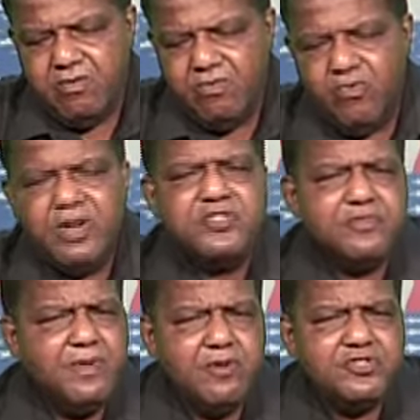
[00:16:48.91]
We're
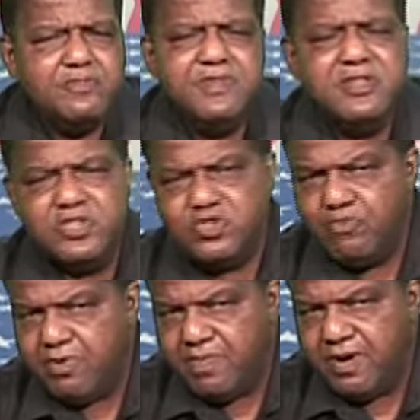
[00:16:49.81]
supposed to be a
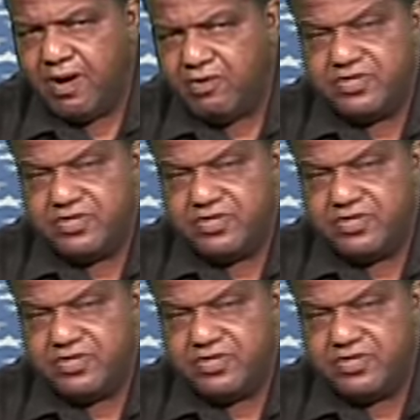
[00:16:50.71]
superpower,